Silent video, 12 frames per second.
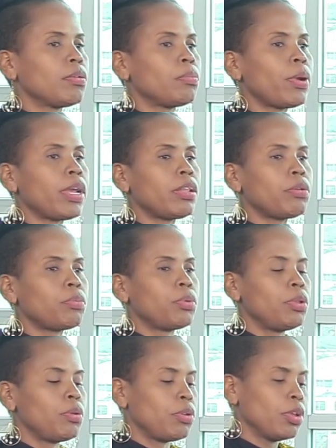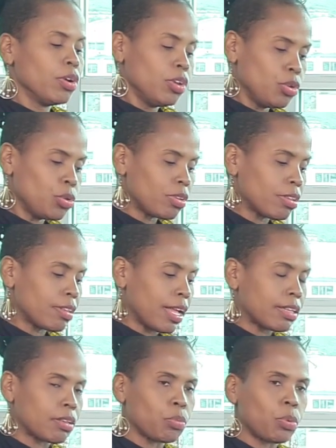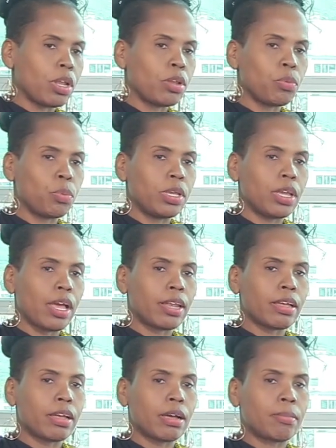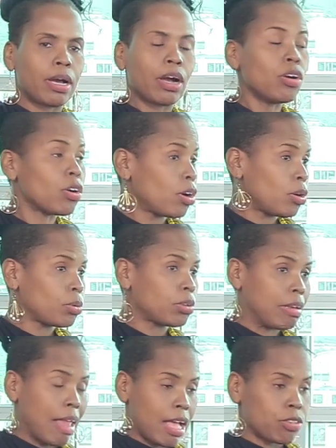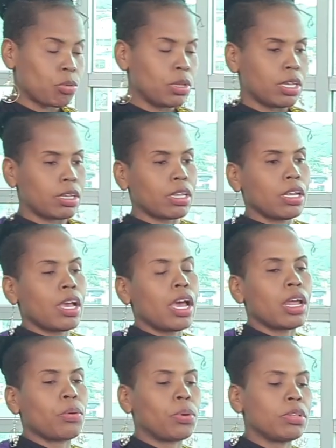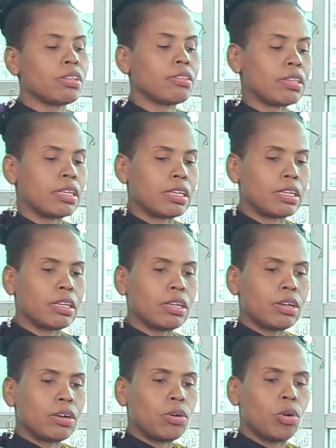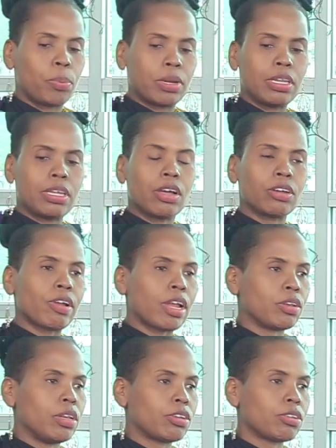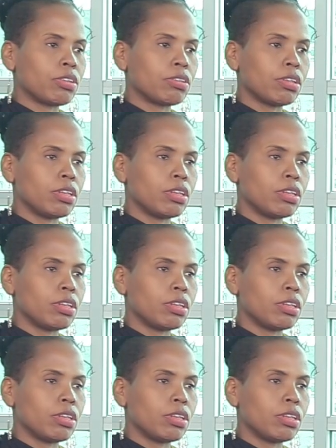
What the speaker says: Well, the good news is that when we had a cookout last week, and I want to say openly congratulations to